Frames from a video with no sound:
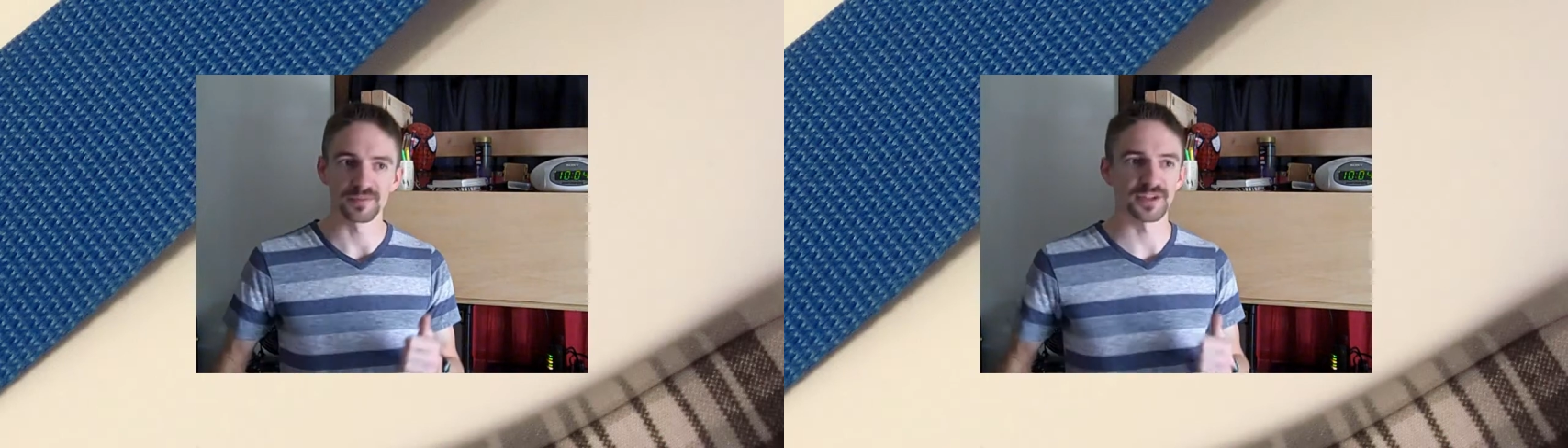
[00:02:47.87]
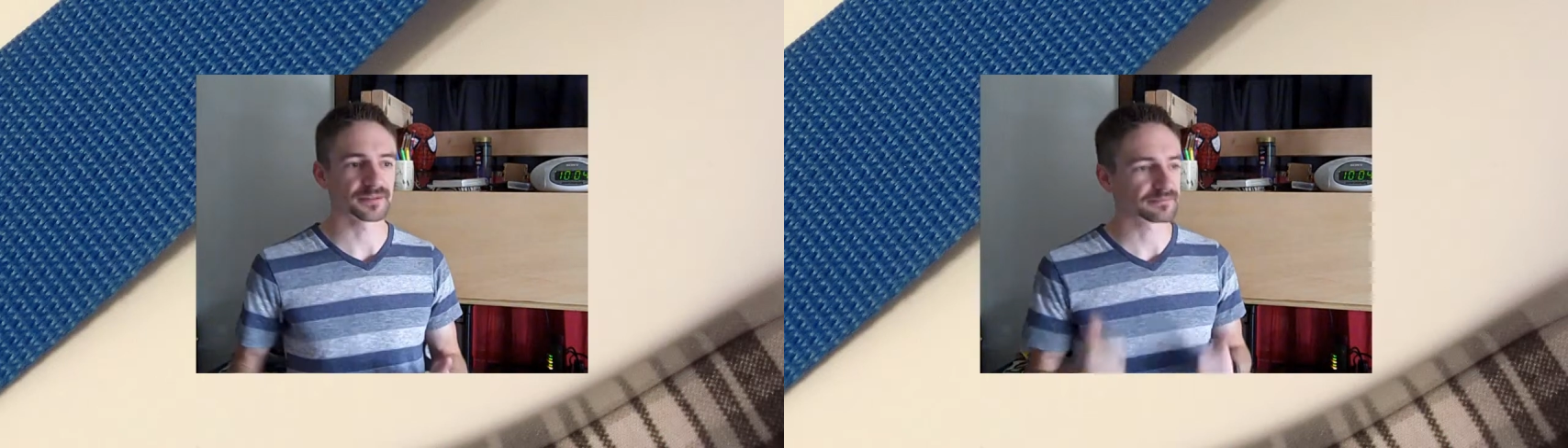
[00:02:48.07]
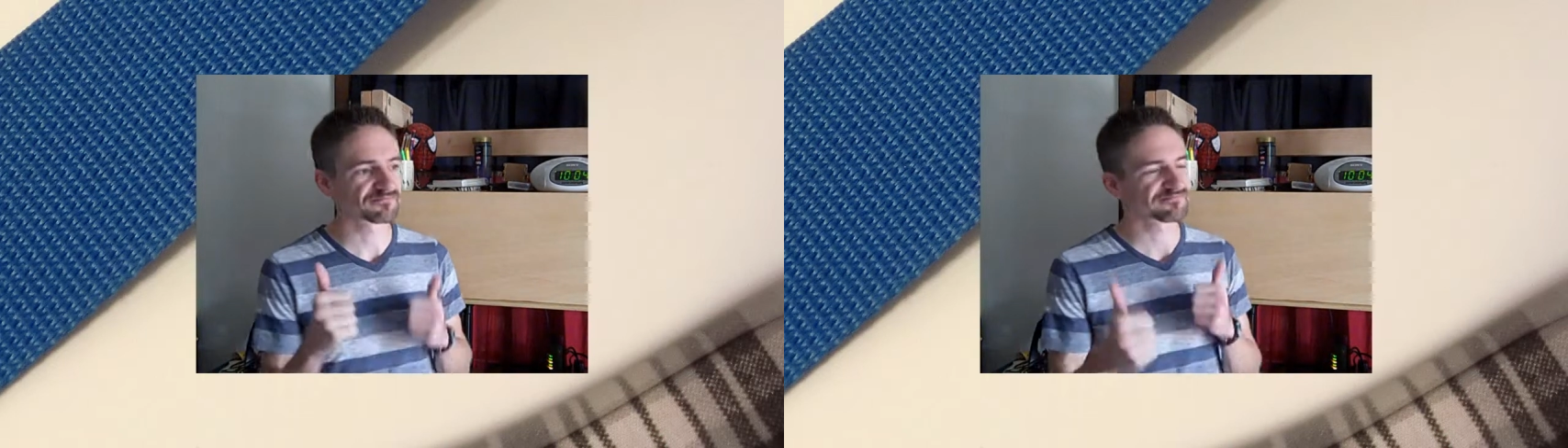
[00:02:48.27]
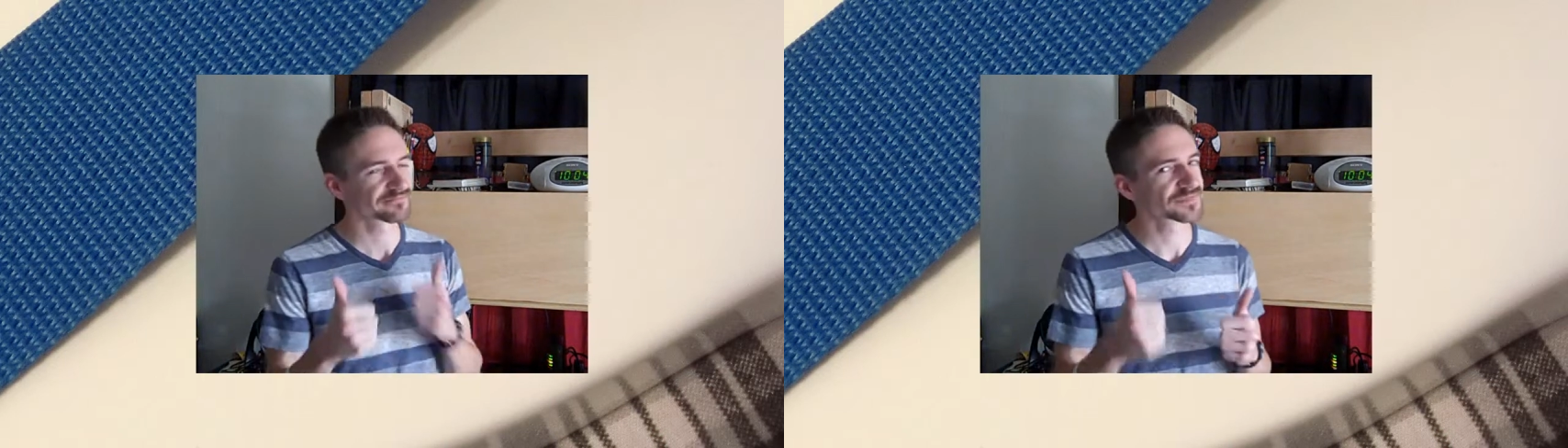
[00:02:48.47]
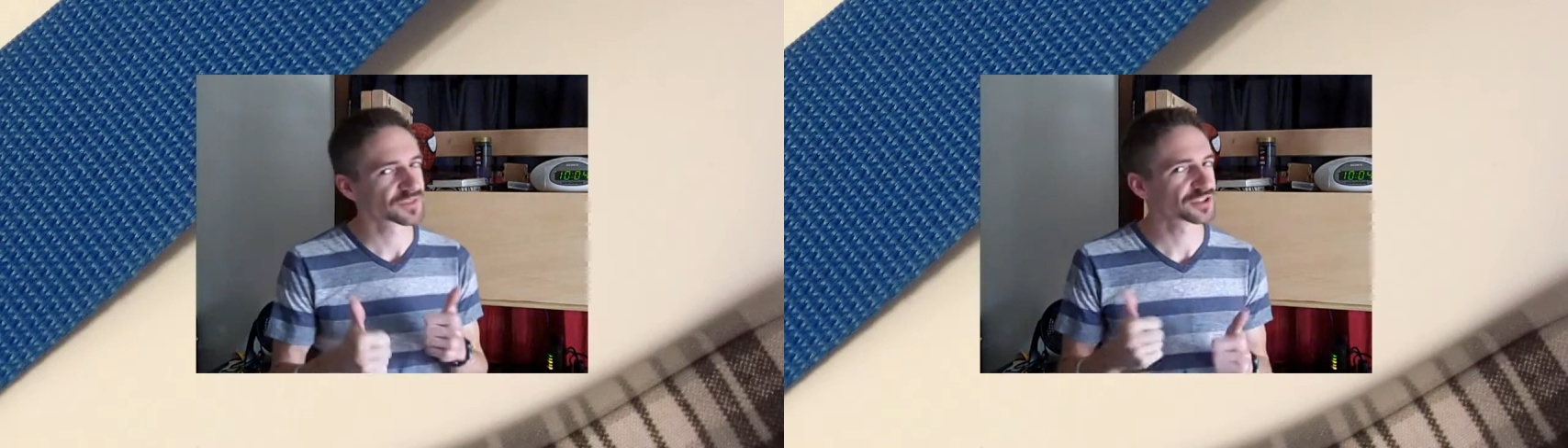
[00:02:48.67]
but
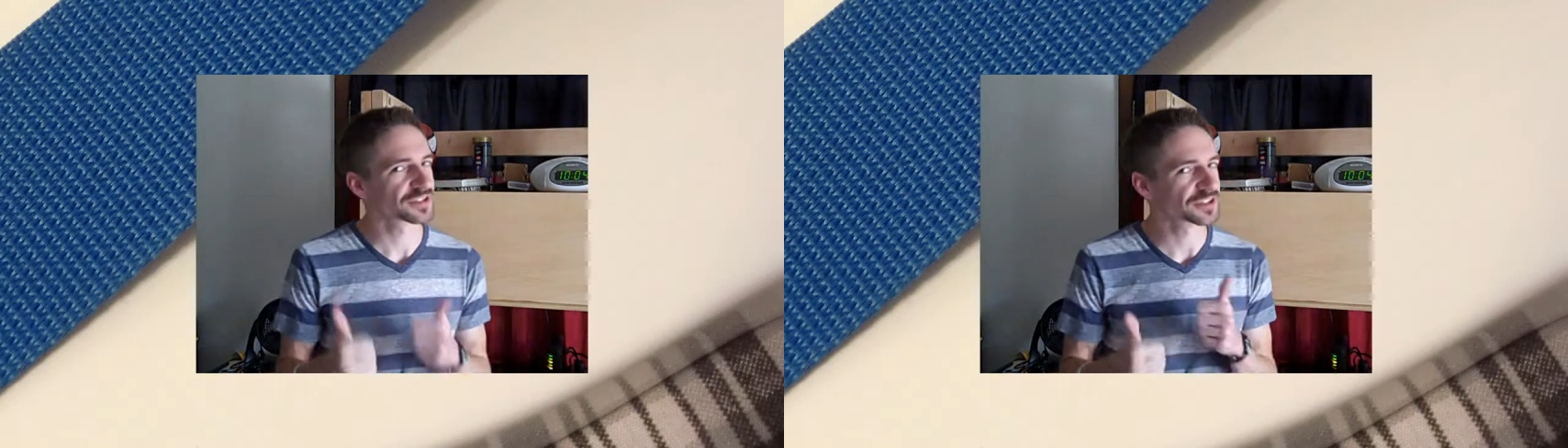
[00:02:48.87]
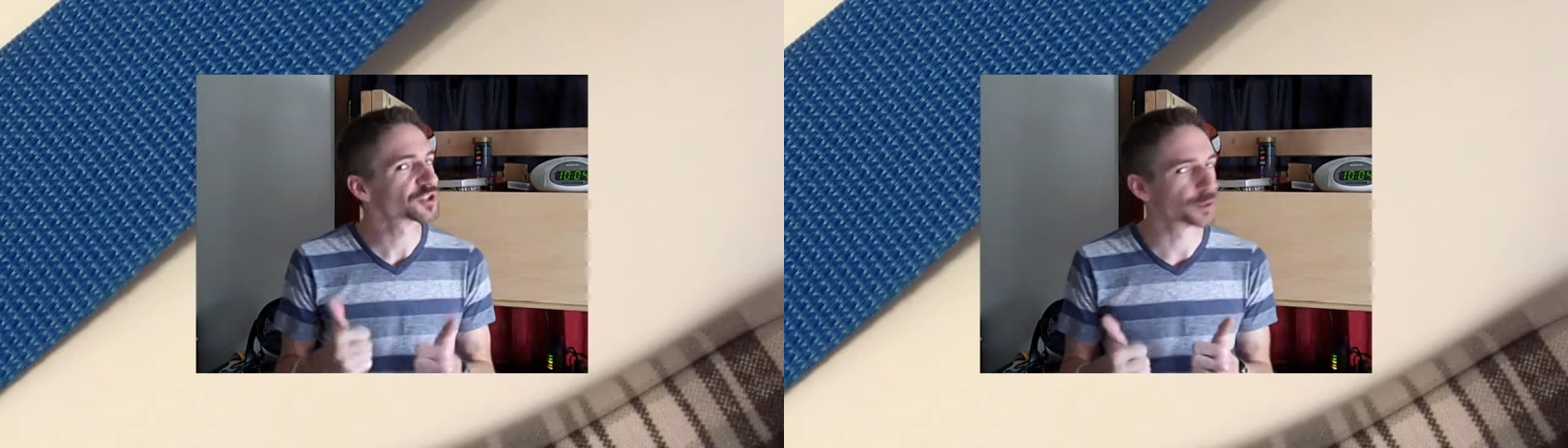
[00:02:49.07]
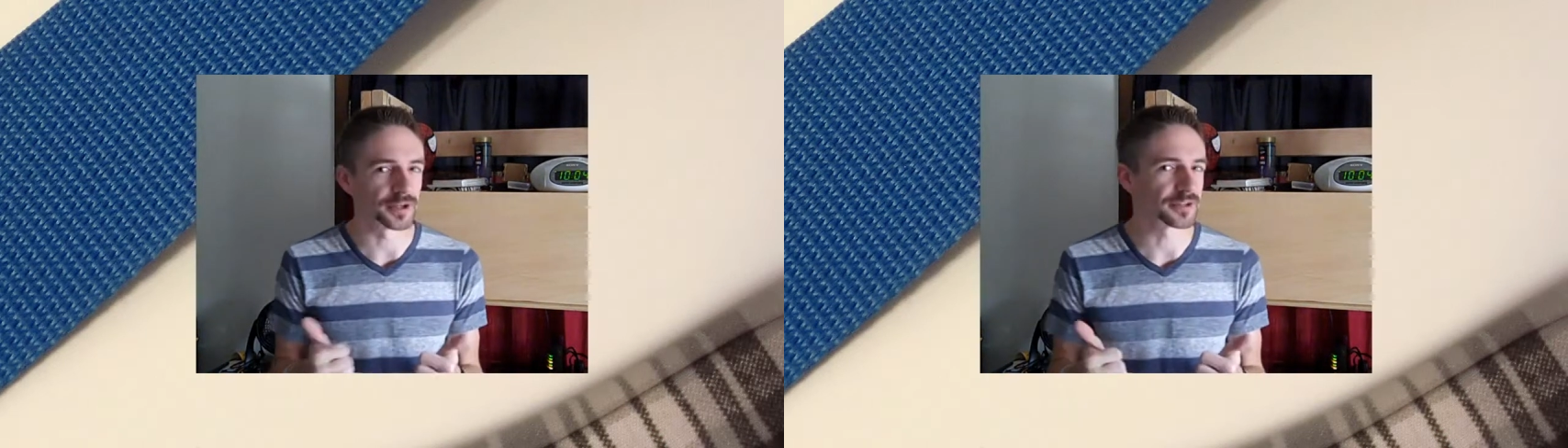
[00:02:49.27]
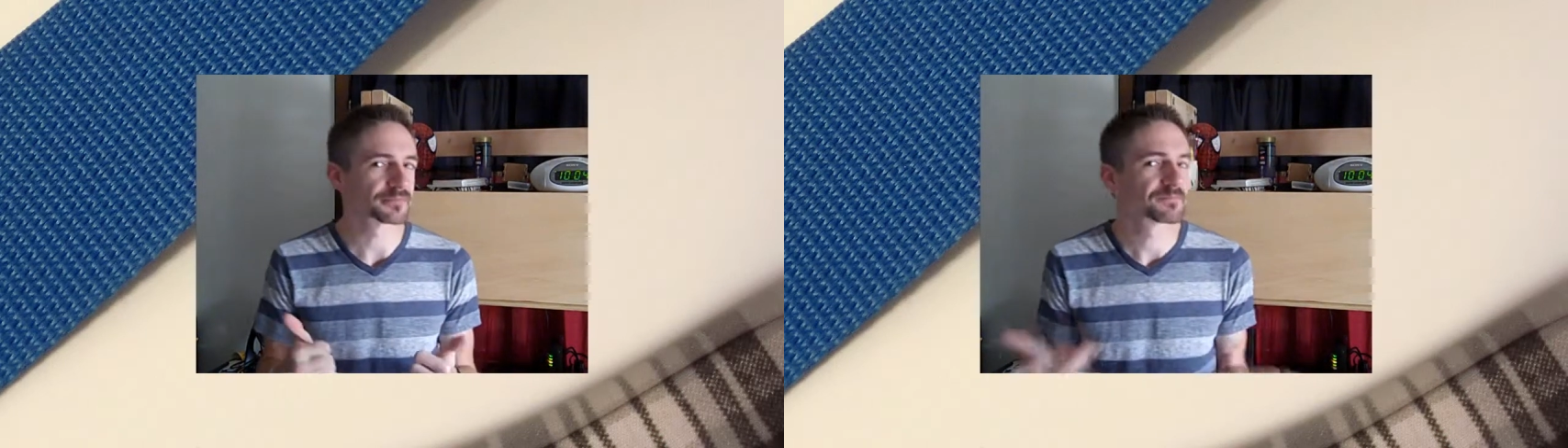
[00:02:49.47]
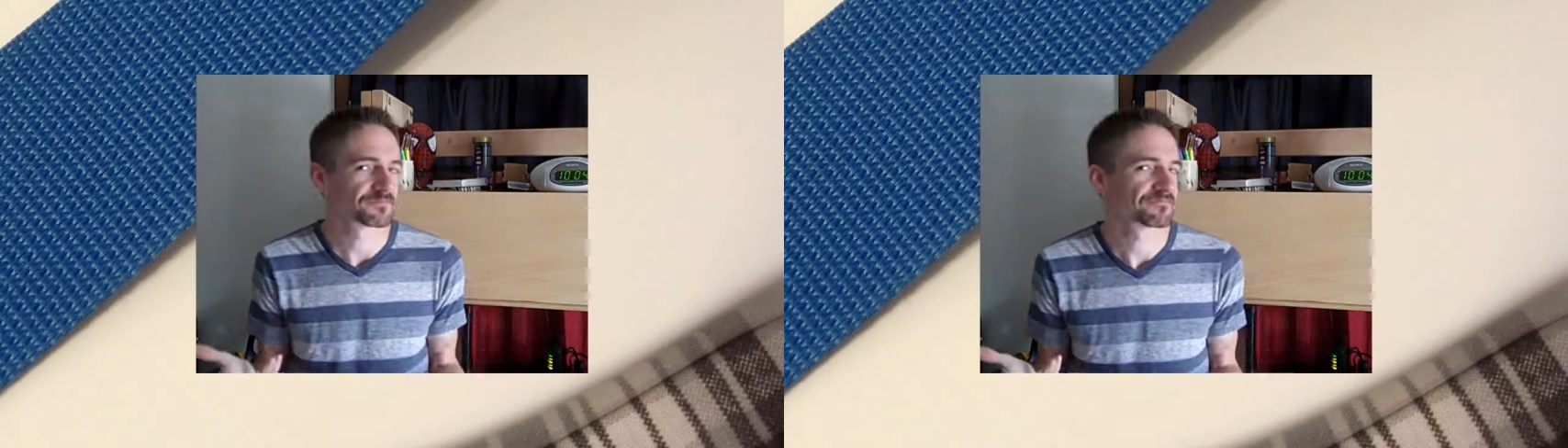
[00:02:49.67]
it should.